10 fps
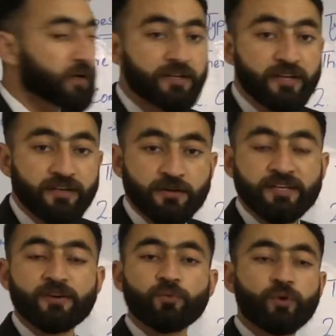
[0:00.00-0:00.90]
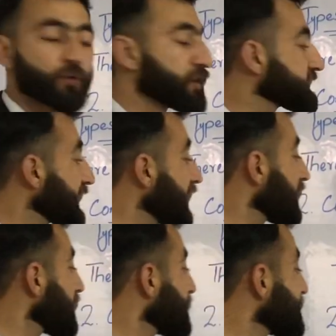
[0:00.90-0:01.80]
Dear viewers,
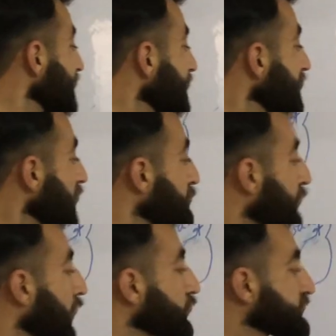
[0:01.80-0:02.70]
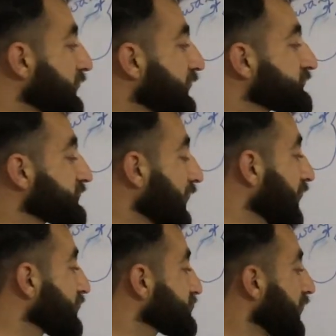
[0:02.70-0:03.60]
here the second compound sentence
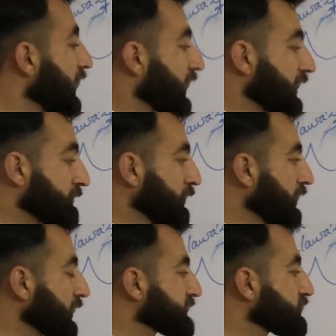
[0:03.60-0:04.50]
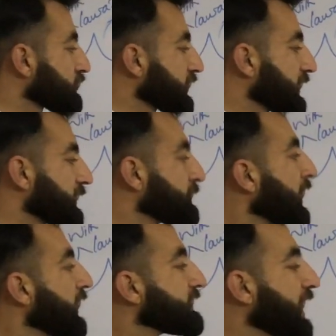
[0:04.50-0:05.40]
is written.
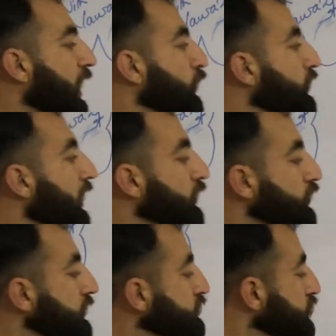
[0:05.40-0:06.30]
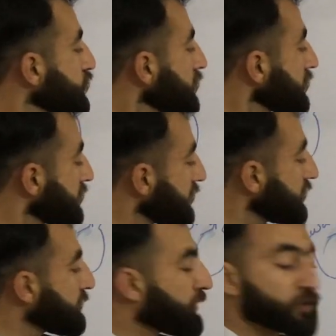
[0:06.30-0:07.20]
Now we are going to
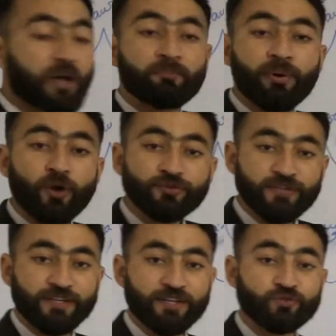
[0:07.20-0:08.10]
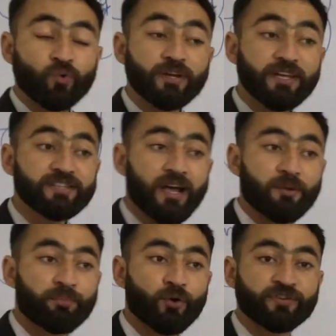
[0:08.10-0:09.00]
learn about compound sentence. What is a
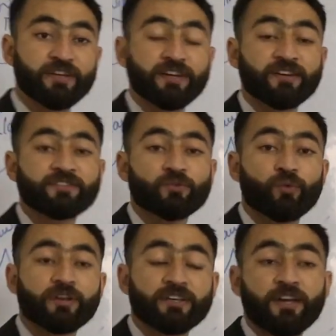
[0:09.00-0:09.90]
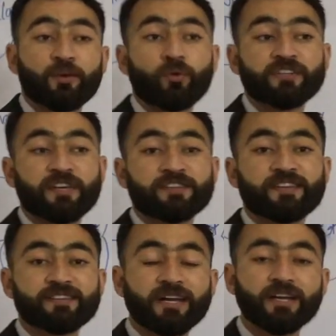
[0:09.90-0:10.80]
compound sentence, which is
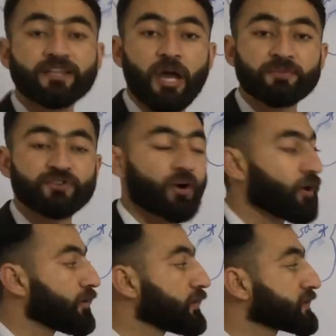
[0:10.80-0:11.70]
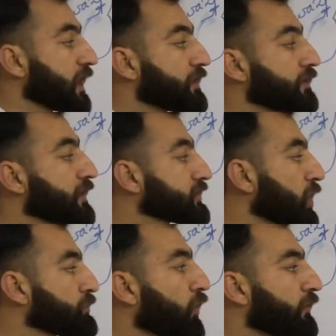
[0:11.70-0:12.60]
the second type
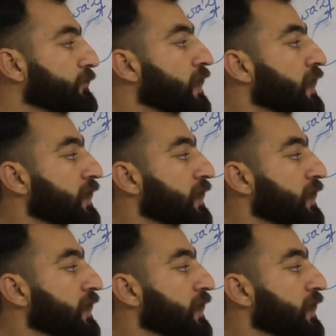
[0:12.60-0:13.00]
of